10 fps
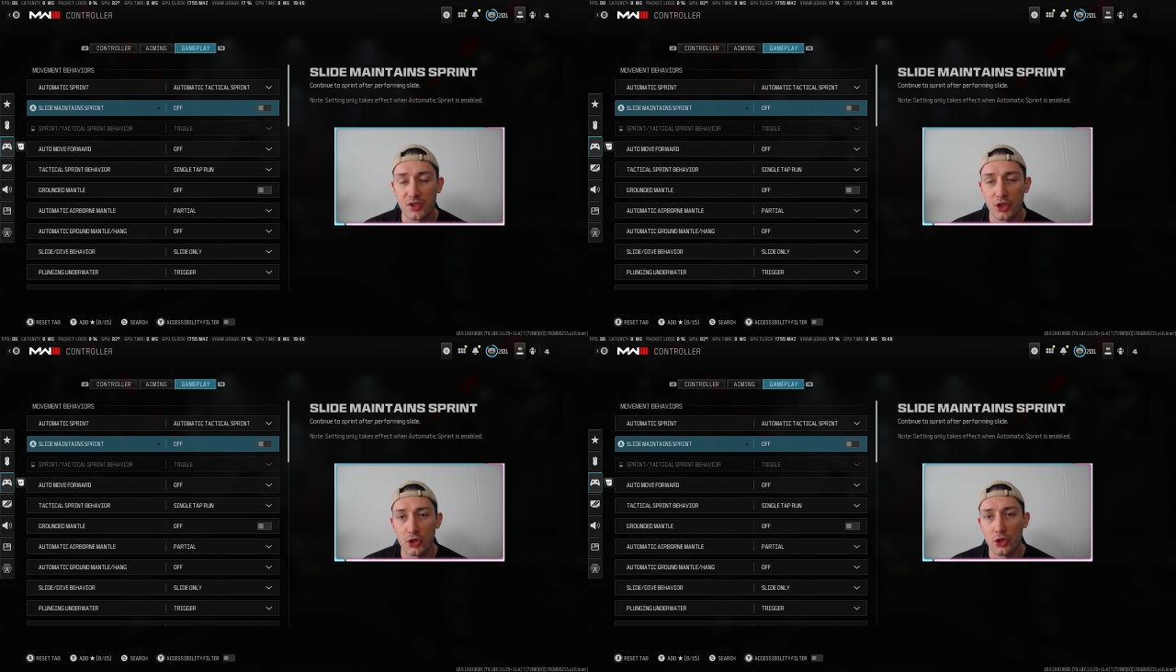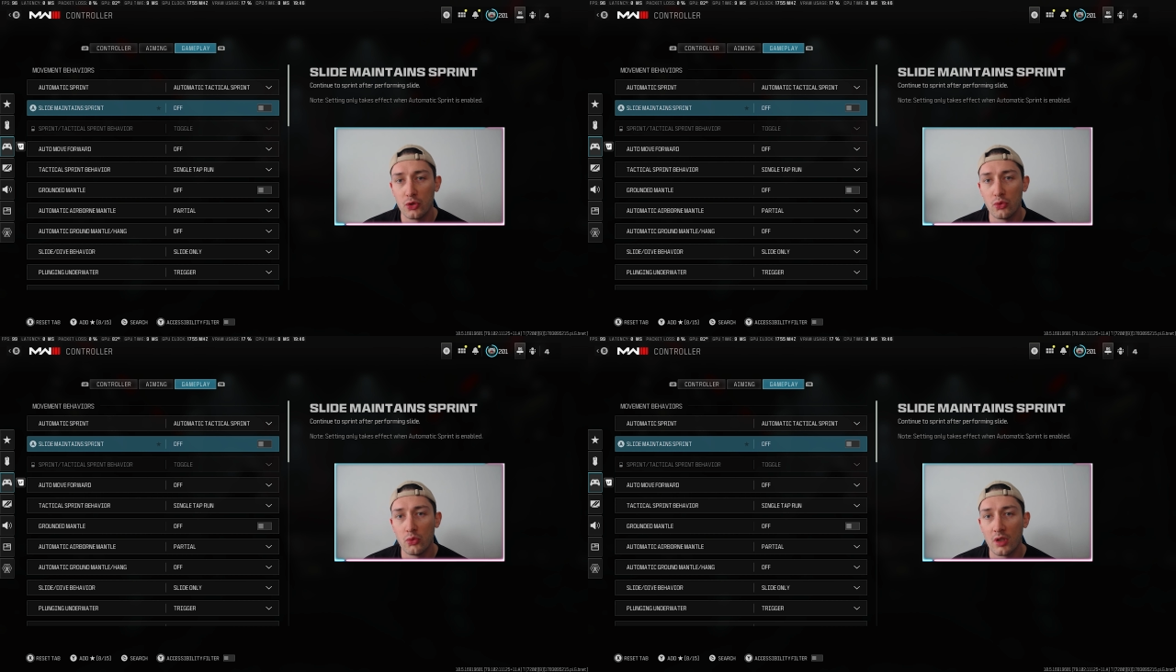a
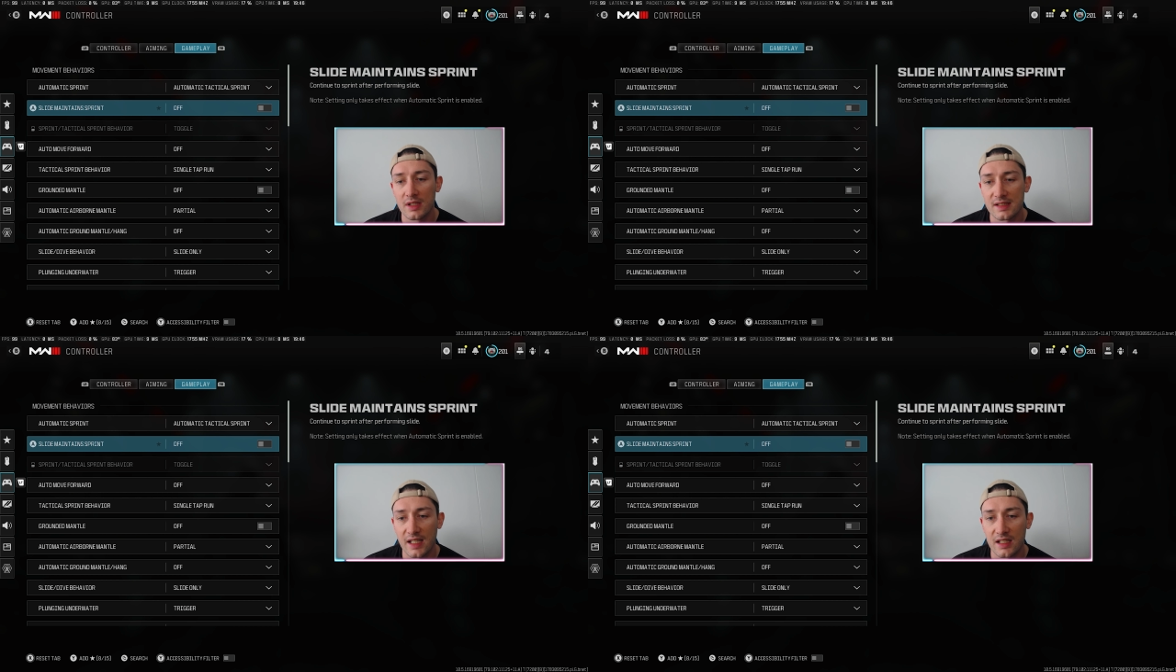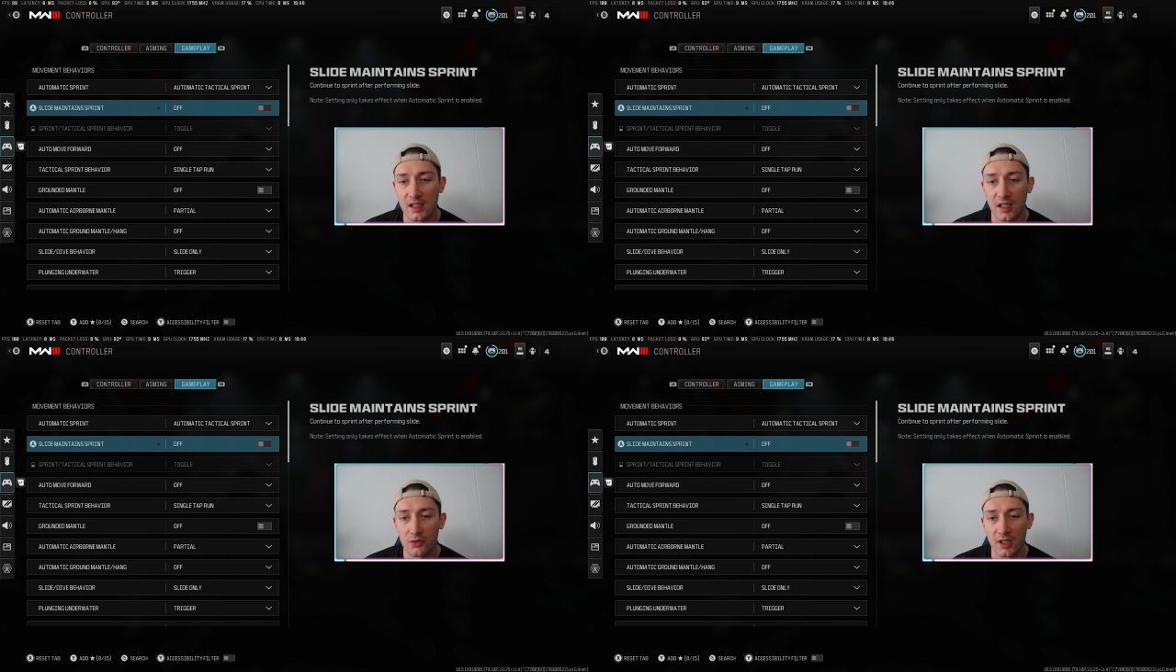new setting
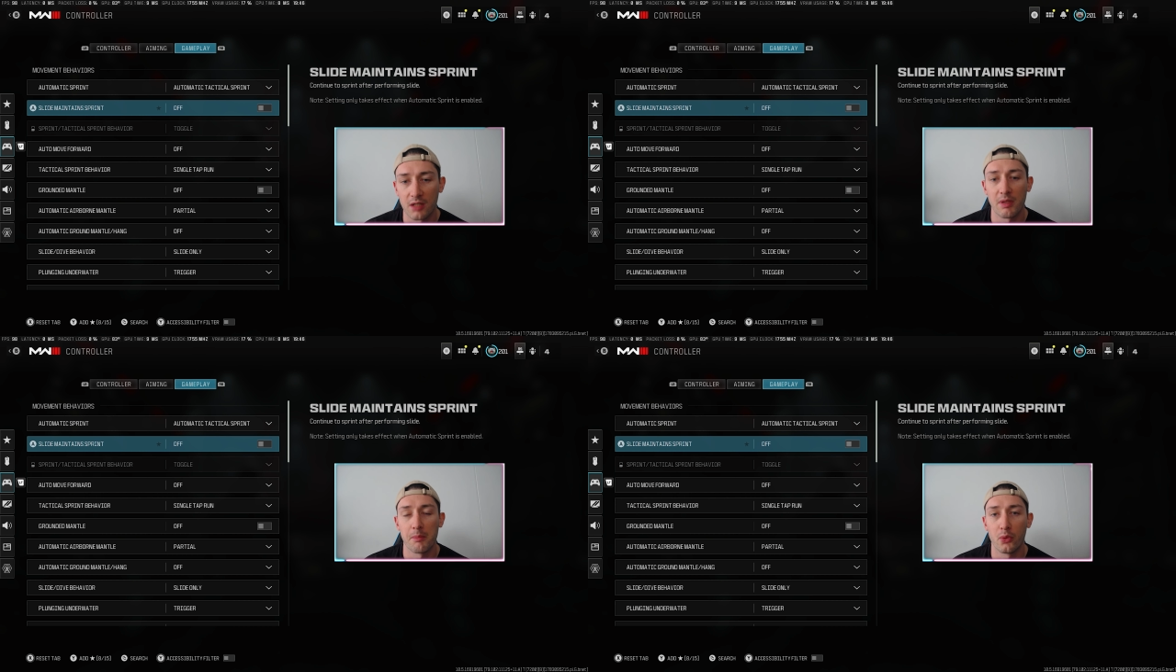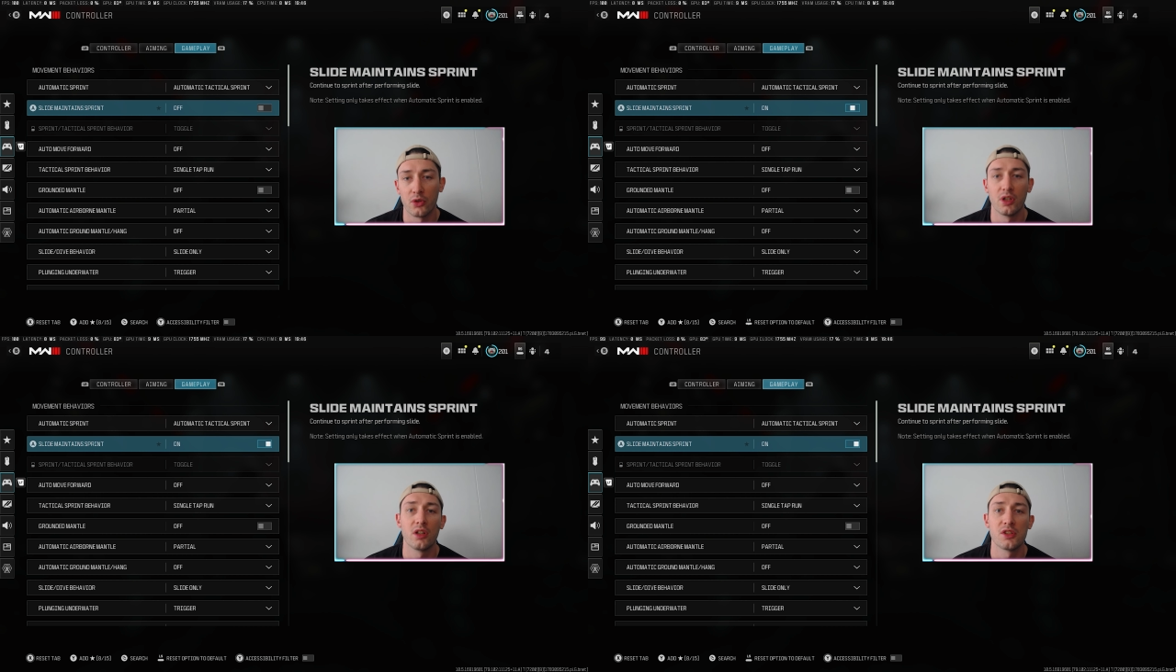I recommend putting on.